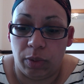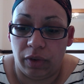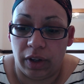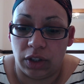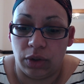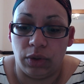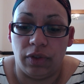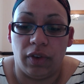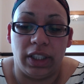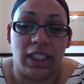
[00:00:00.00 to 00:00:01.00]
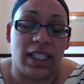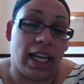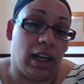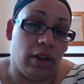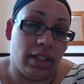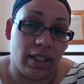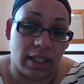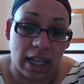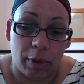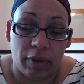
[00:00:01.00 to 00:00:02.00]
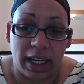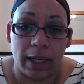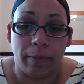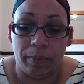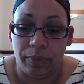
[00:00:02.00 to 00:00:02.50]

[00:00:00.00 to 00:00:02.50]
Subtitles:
professionals fighting to get clients in the same arena.